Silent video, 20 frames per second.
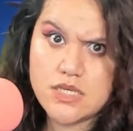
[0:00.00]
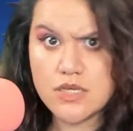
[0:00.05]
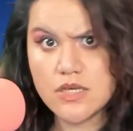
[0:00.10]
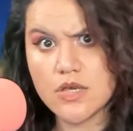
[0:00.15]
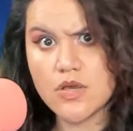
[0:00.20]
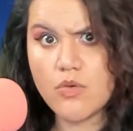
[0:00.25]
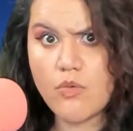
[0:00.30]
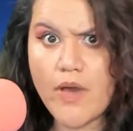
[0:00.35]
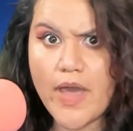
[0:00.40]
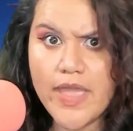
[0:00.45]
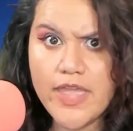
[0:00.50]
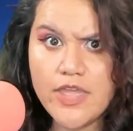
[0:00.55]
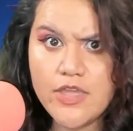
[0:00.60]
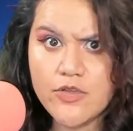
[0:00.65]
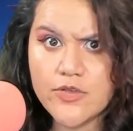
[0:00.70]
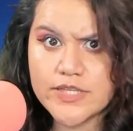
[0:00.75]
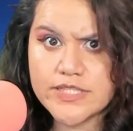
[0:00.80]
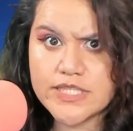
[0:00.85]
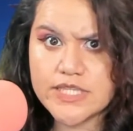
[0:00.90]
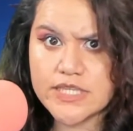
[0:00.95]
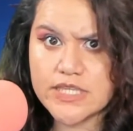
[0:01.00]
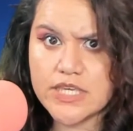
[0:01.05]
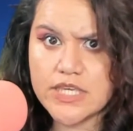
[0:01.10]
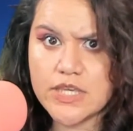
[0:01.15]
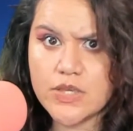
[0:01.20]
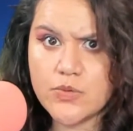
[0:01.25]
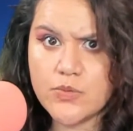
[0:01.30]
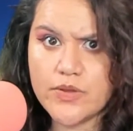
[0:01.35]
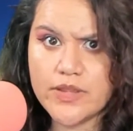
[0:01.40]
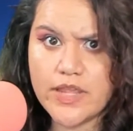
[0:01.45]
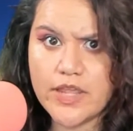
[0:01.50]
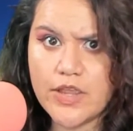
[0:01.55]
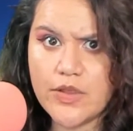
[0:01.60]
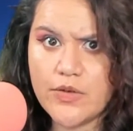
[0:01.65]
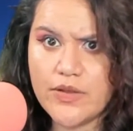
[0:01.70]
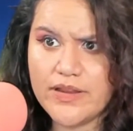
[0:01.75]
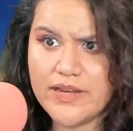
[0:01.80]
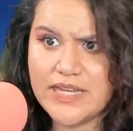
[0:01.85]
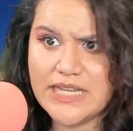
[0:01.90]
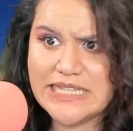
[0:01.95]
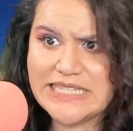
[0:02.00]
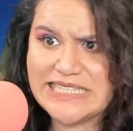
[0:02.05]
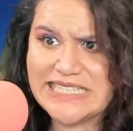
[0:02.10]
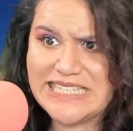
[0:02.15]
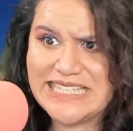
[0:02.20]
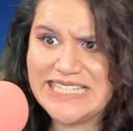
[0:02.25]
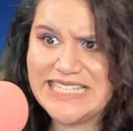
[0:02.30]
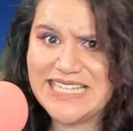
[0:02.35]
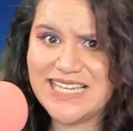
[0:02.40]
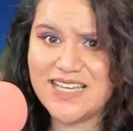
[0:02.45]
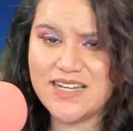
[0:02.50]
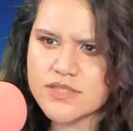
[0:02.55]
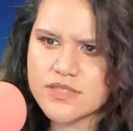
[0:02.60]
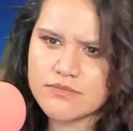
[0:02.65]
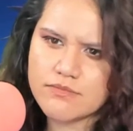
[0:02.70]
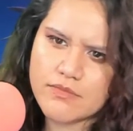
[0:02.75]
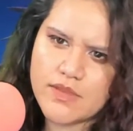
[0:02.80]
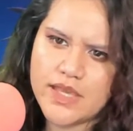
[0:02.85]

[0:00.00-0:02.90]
why are you critiquing what I already did?